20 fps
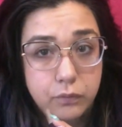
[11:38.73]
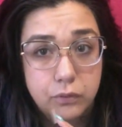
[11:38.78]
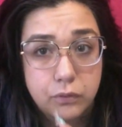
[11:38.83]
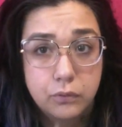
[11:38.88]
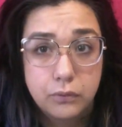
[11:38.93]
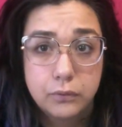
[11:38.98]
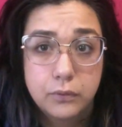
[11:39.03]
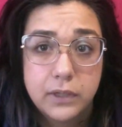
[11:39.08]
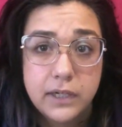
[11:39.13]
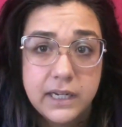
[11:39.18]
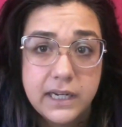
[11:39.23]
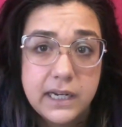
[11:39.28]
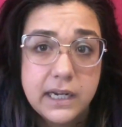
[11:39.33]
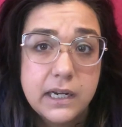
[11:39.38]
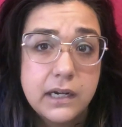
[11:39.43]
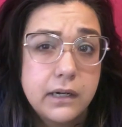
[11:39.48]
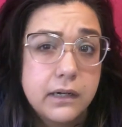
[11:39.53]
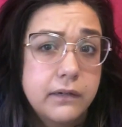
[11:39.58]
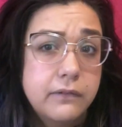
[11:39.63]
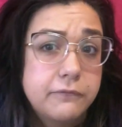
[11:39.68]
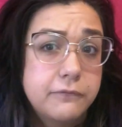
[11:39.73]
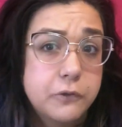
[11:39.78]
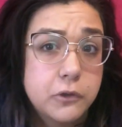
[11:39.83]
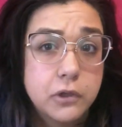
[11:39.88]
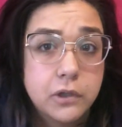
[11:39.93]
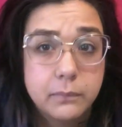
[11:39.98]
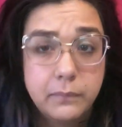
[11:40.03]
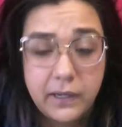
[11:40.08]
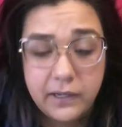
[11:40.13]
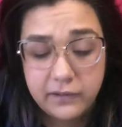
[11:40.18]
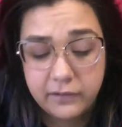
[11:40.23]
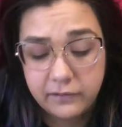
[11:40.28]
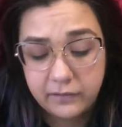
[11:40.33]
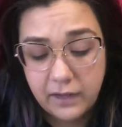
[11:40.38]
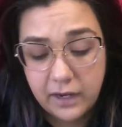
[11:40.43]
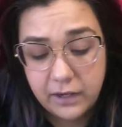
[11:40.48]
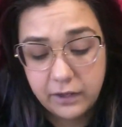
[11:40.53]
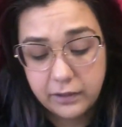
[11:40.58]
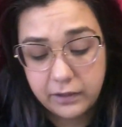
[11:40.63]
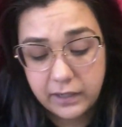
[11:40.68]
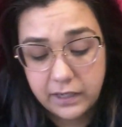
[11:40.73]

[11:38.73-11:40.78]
3-4 months later